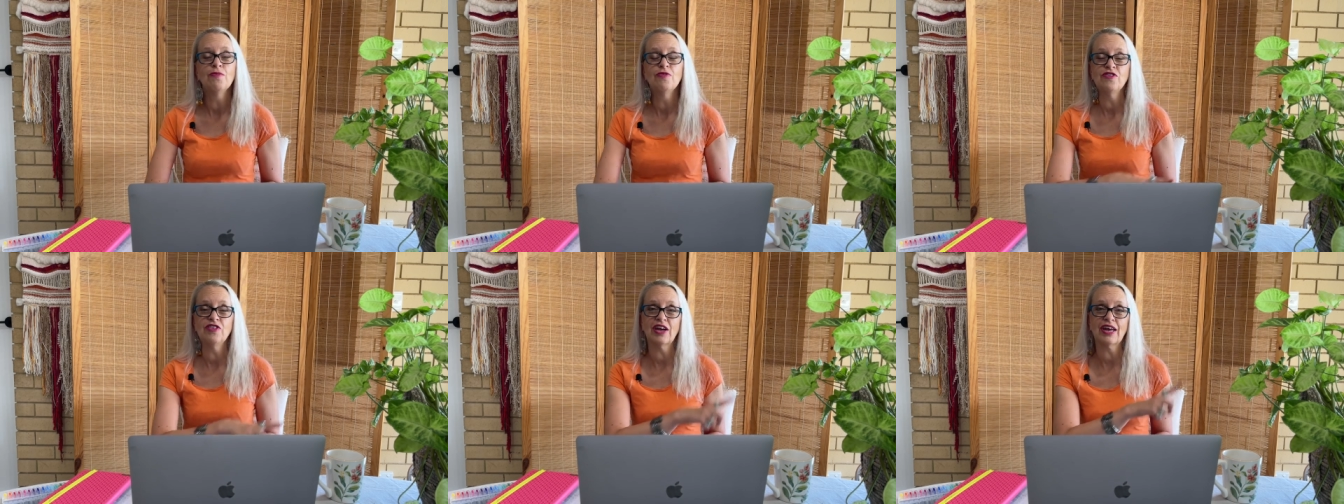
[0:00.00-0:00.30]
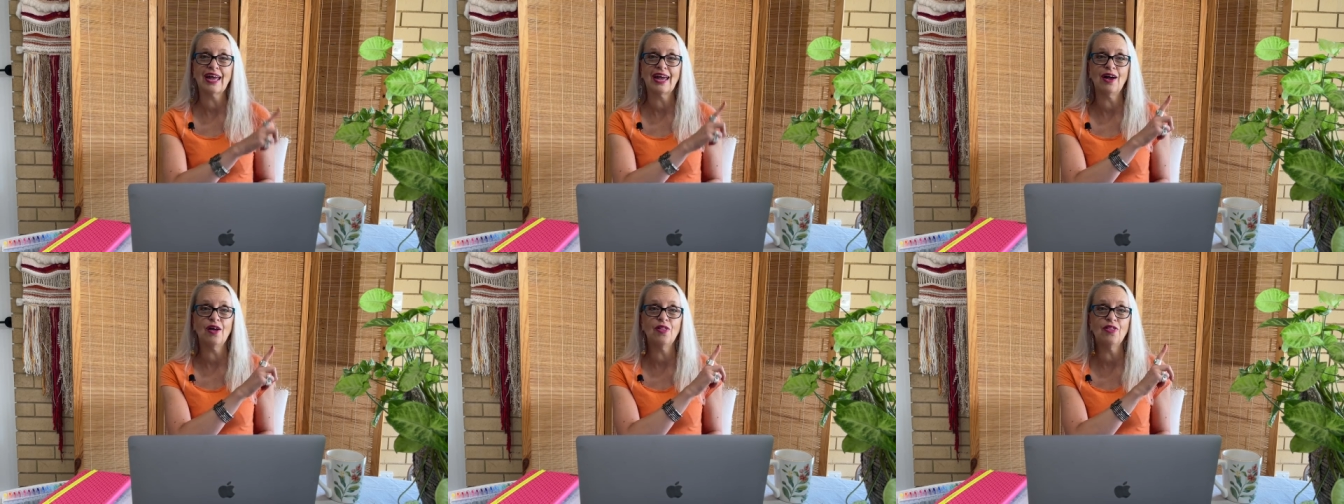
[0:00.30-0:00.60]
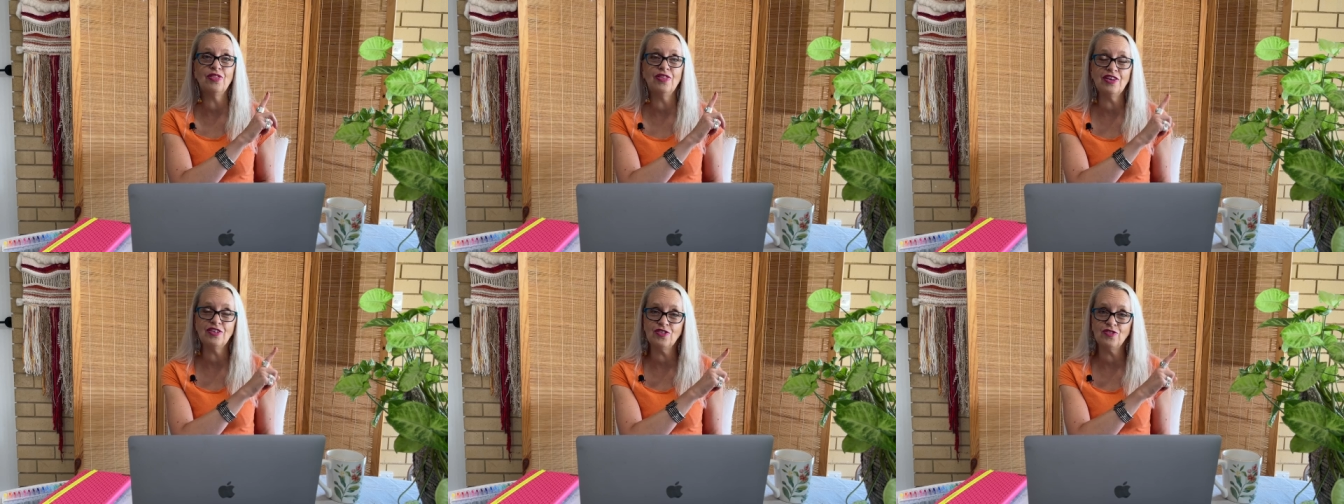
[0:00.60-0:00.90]
check
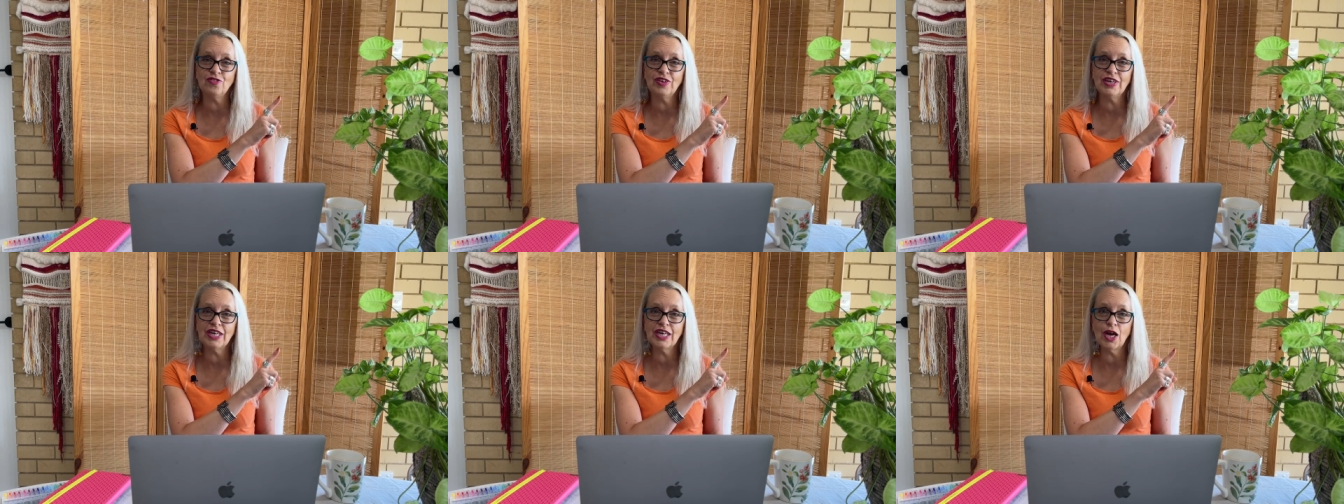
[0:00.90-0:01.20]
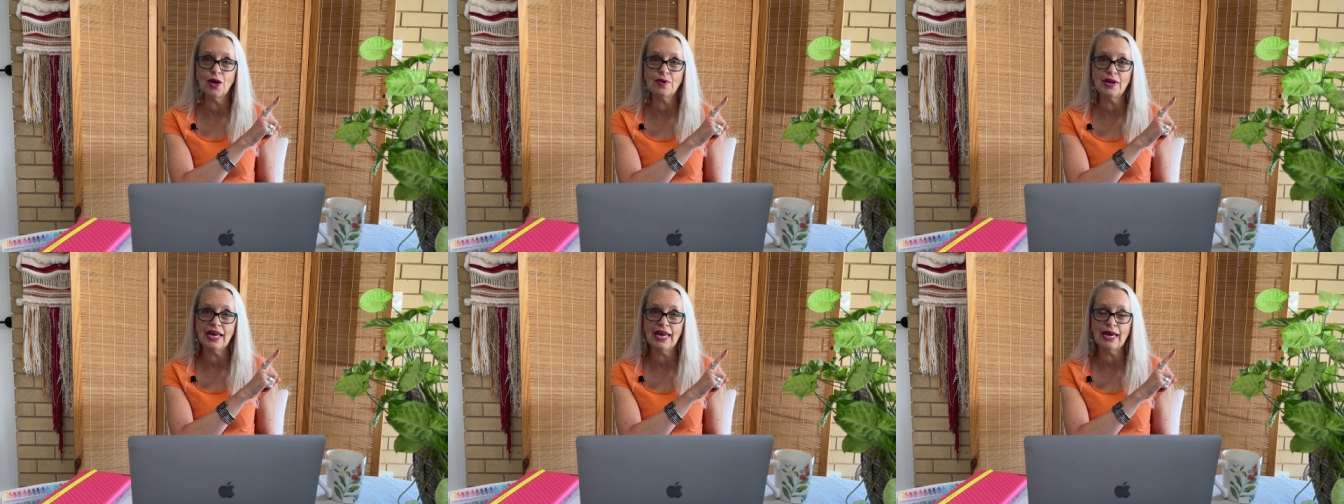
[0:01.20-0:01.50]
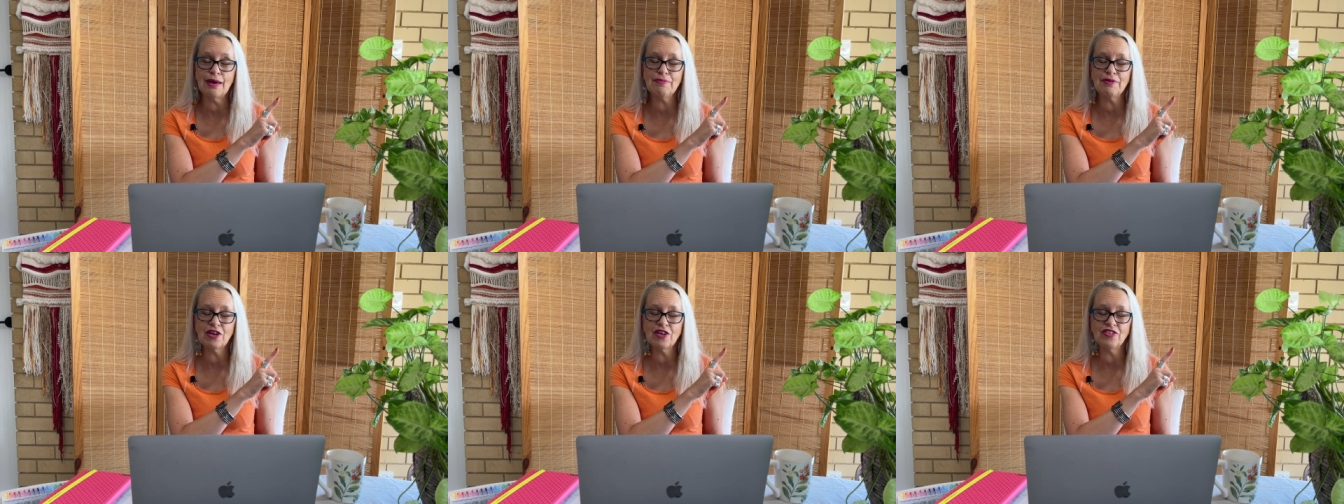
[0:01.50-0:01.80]
out this video
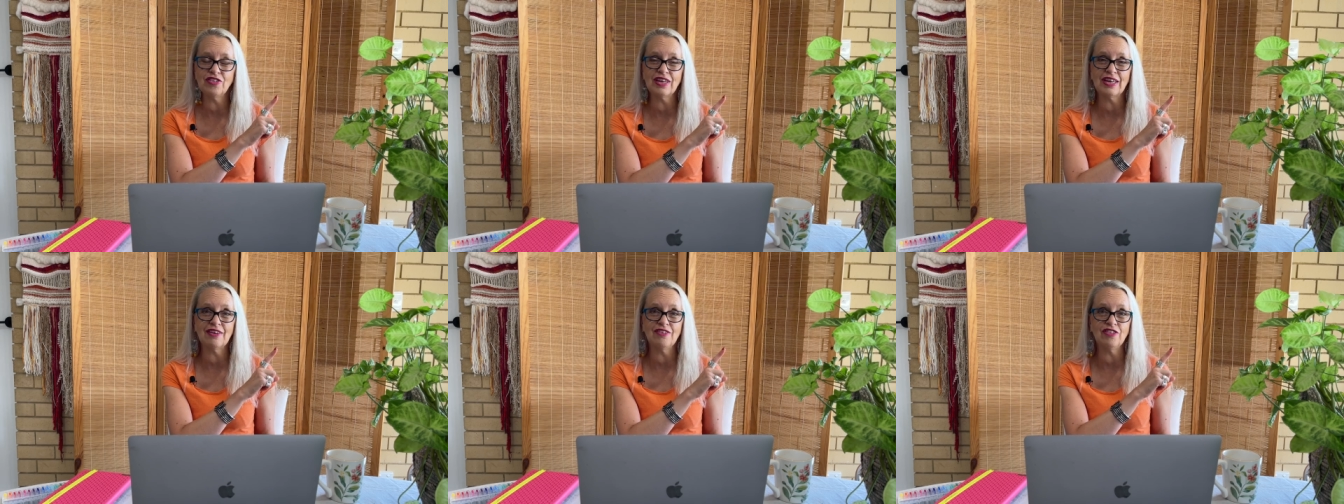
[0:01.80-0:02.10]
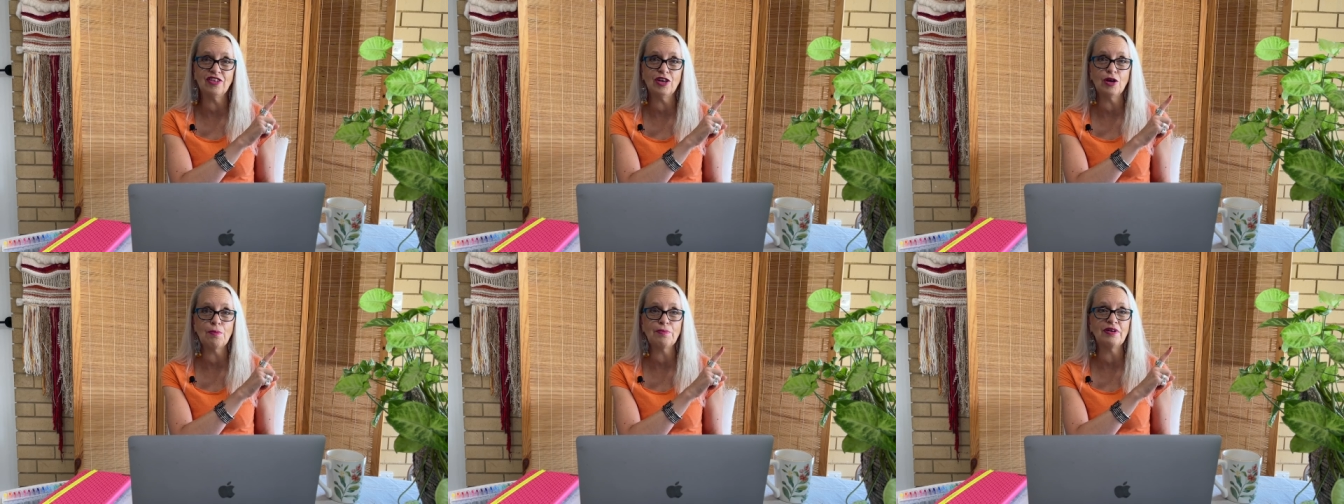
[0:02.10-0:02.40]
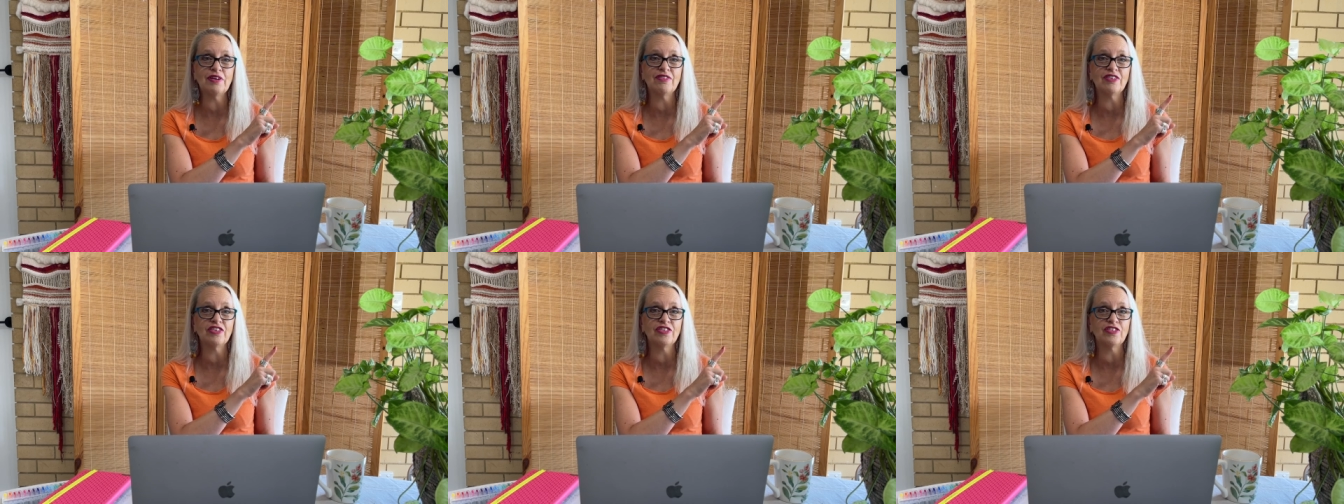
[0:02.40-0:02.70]
here because it gives you a bit
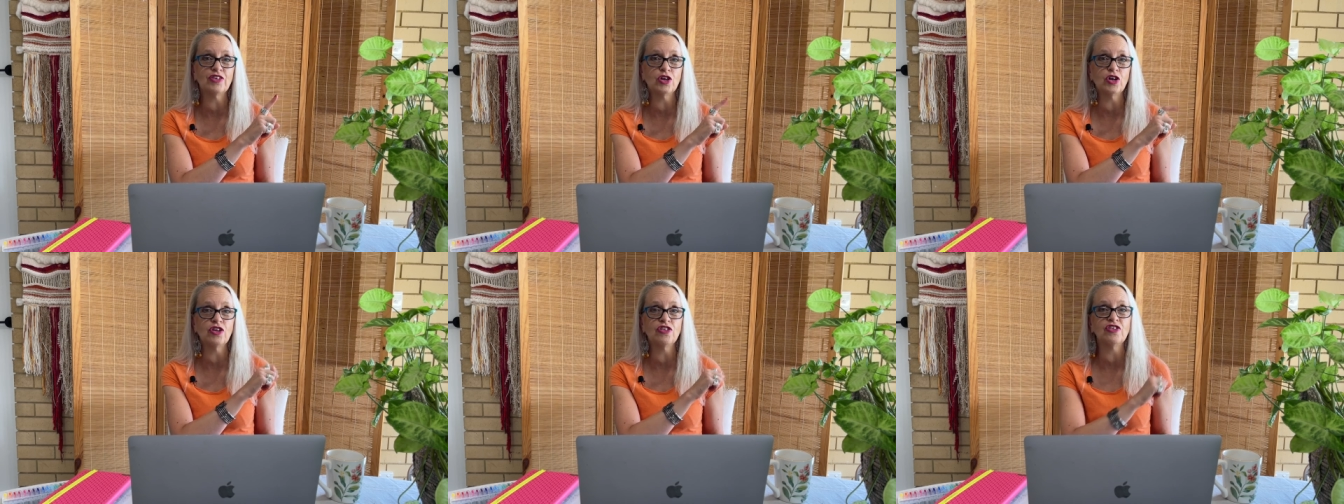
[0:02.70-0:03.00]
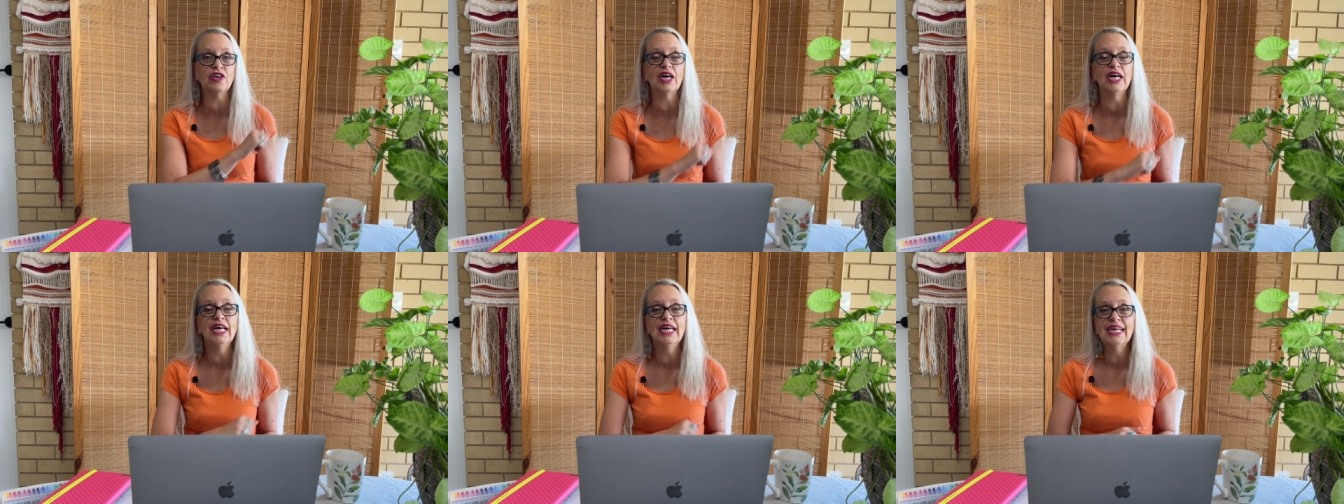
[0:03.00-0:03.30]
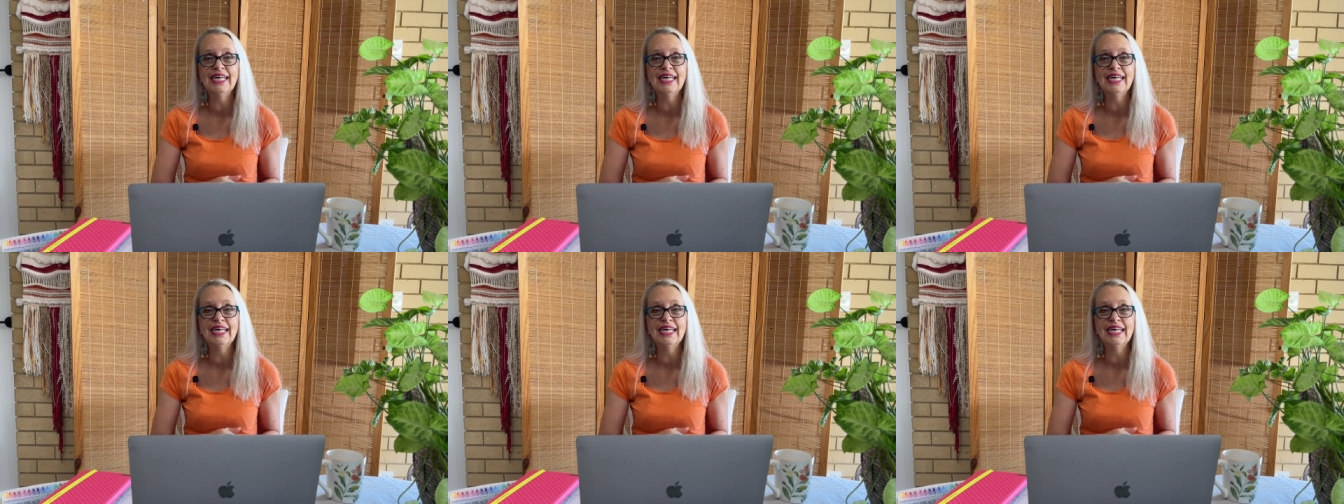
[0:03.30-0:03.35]
of a starter